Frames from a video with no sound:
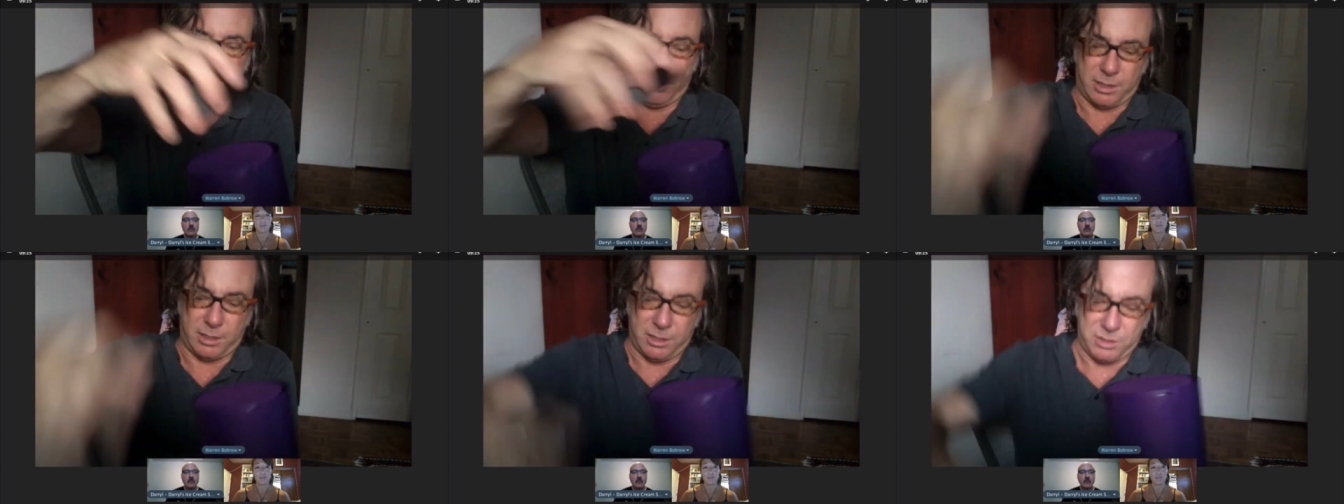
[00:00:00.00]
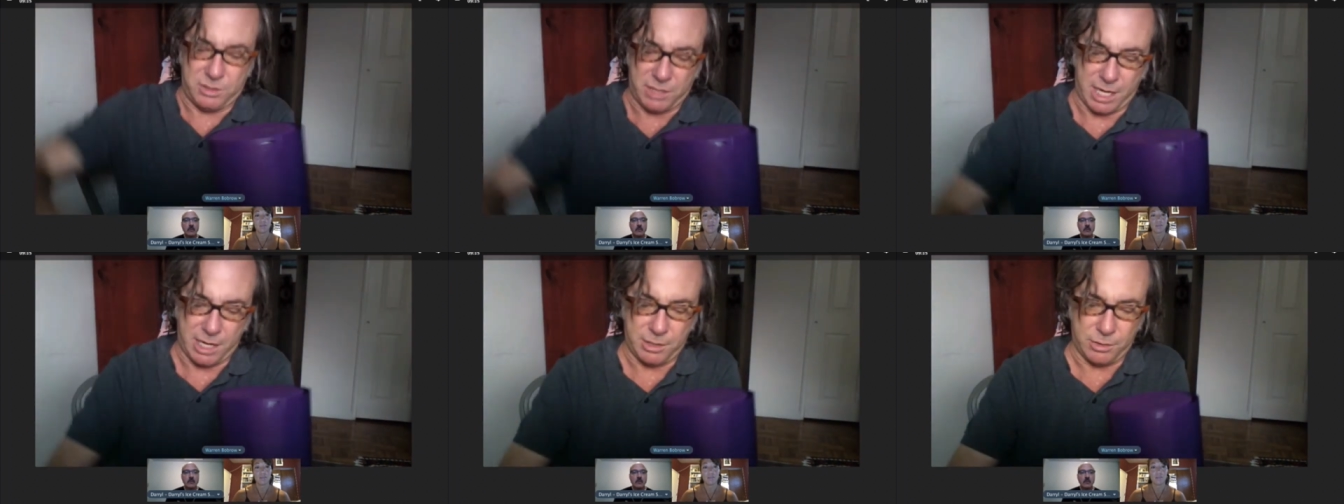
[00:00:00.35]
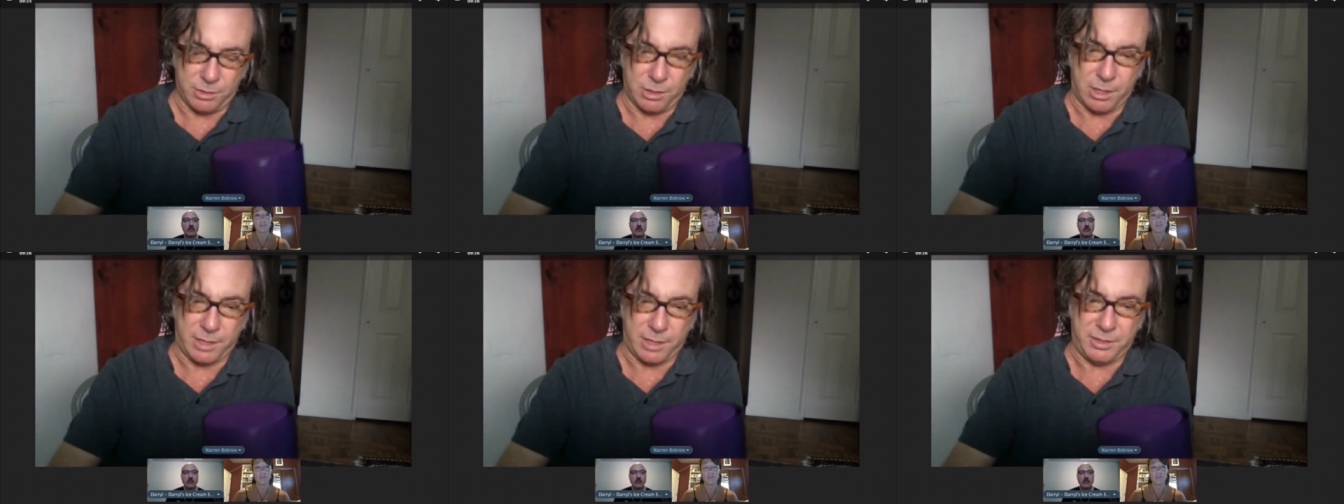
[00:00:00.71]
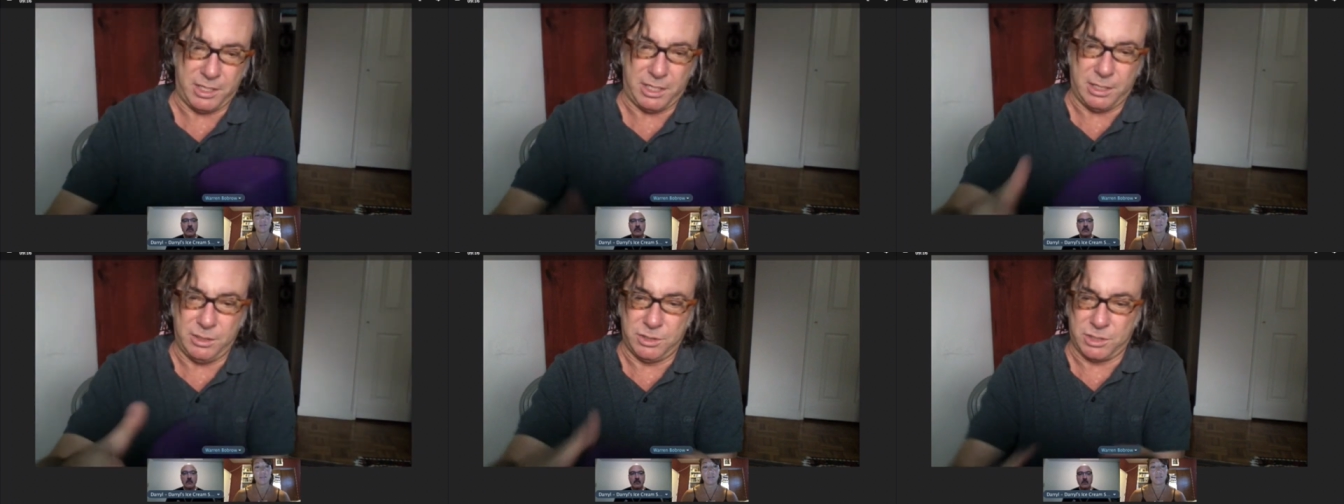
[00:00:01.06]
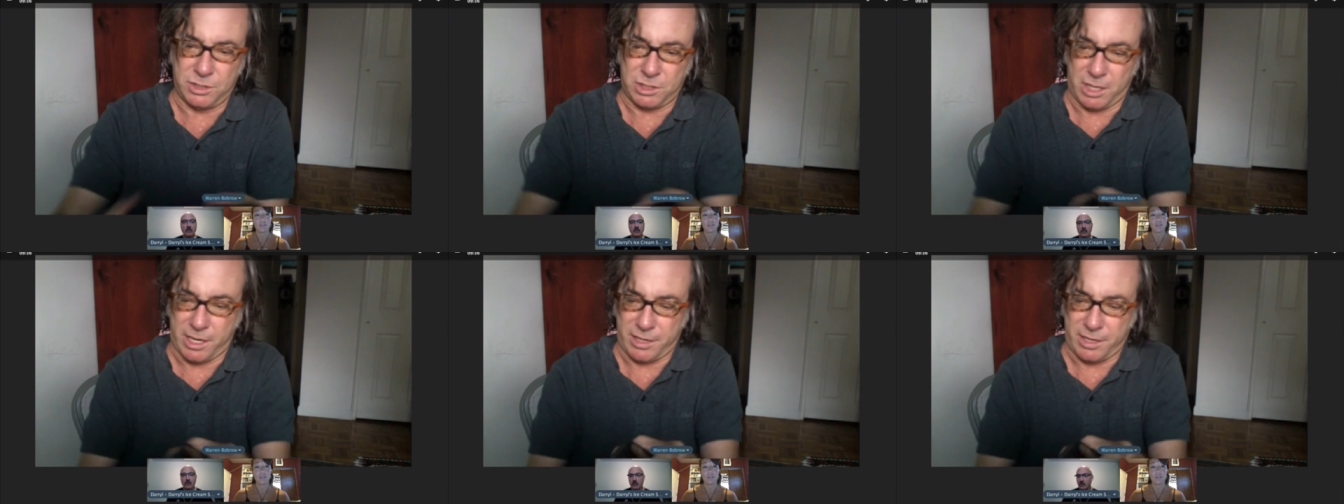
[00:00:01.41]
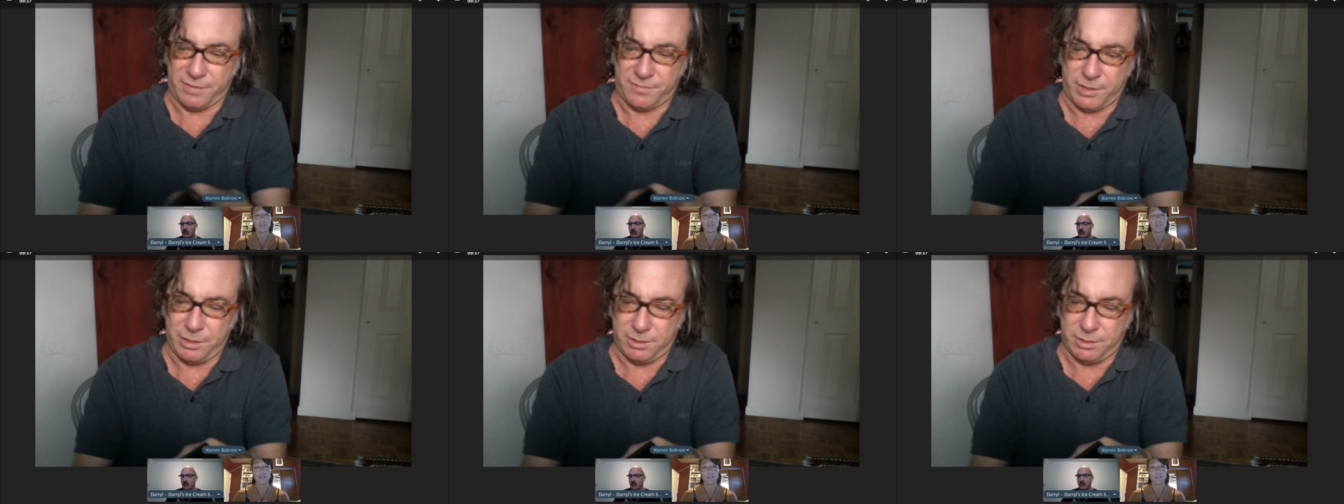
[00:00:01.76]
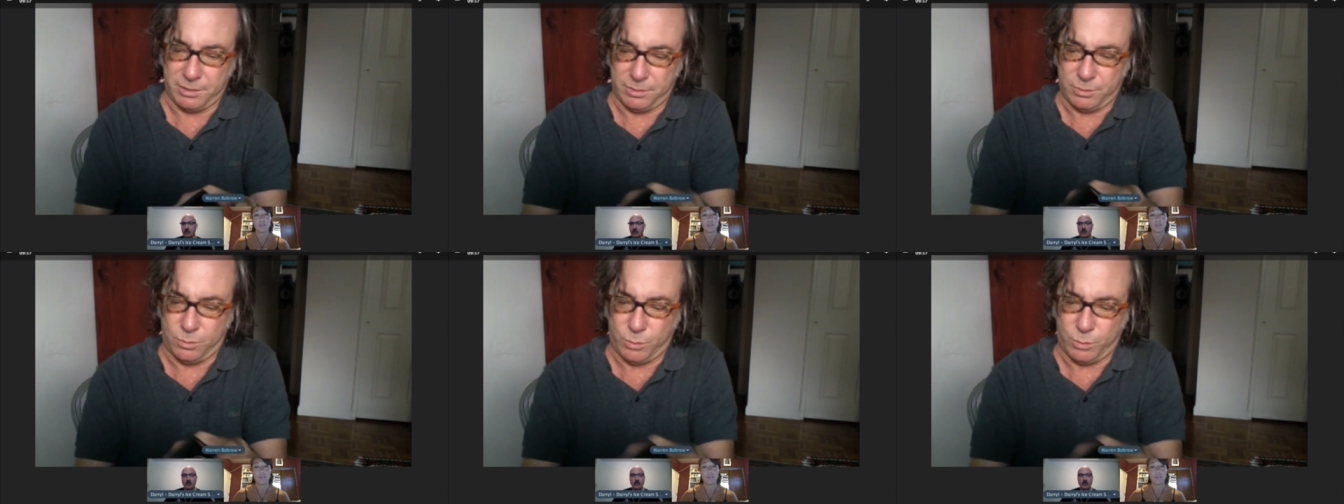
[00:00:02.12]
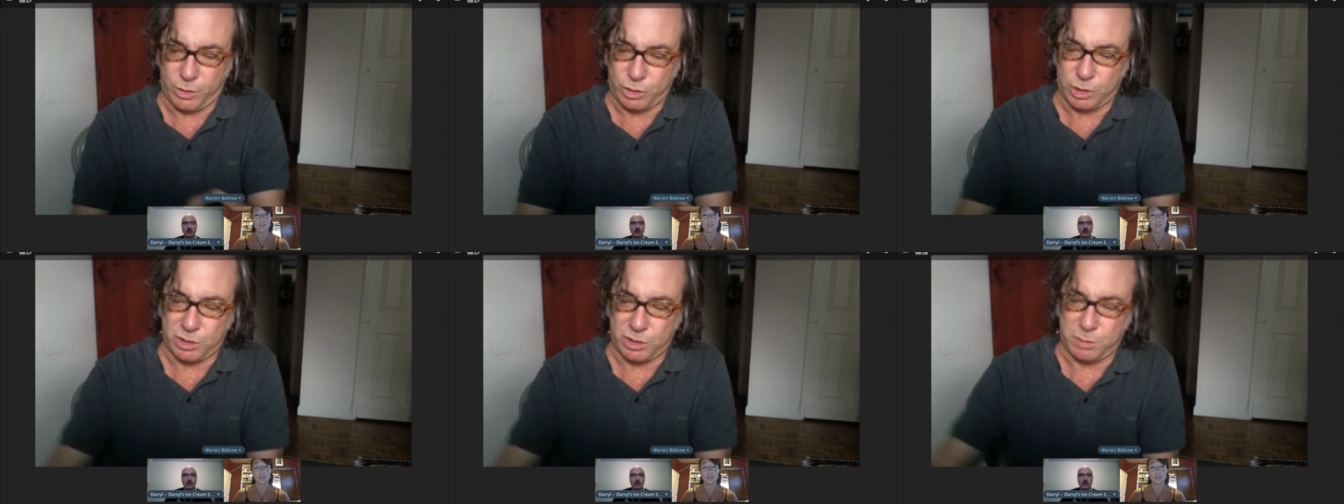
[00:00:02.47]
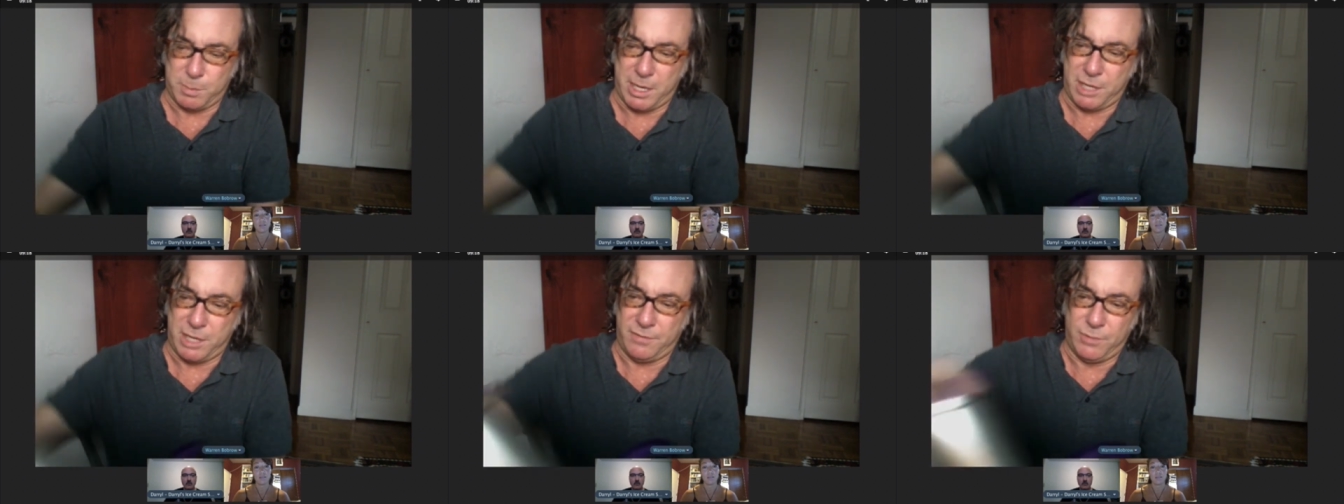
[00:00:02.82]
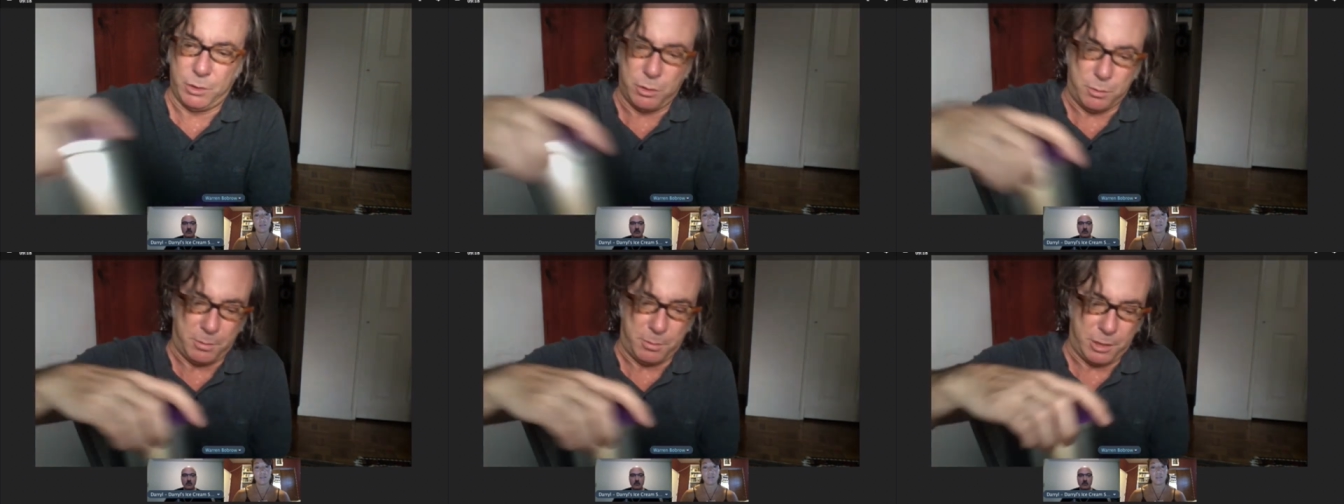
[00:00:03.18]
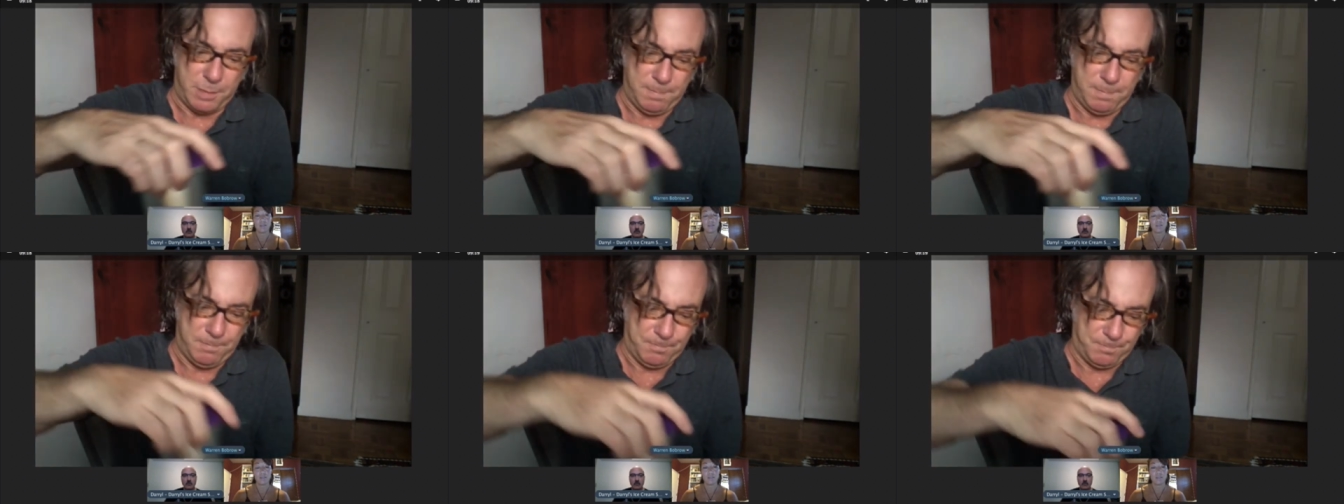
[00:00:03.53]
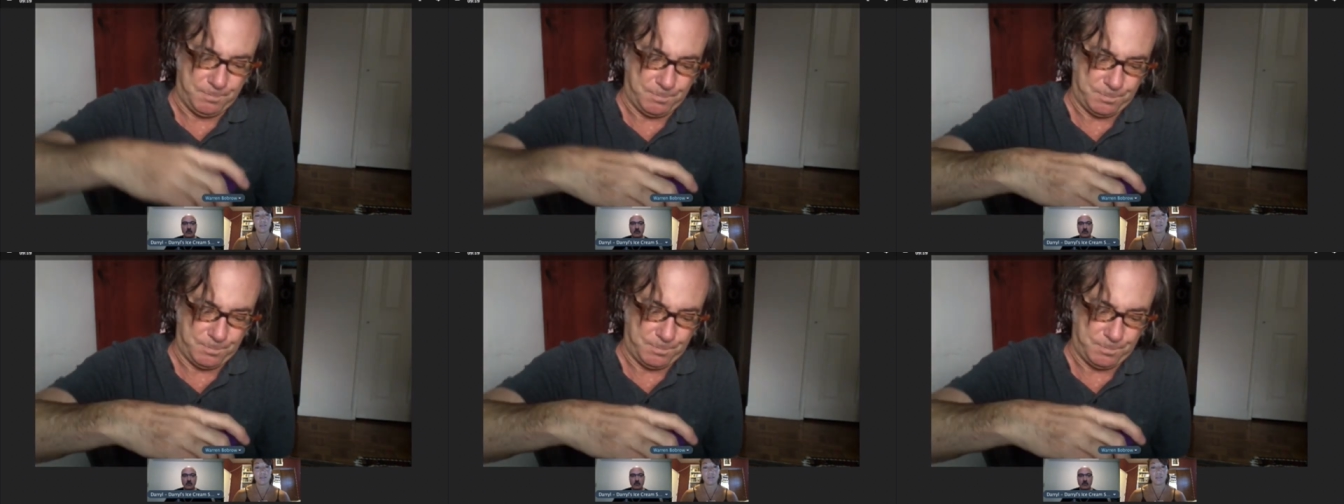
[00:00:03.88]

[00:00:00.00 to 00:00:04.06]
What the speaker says: container on the inside of it, which is made of aluminum.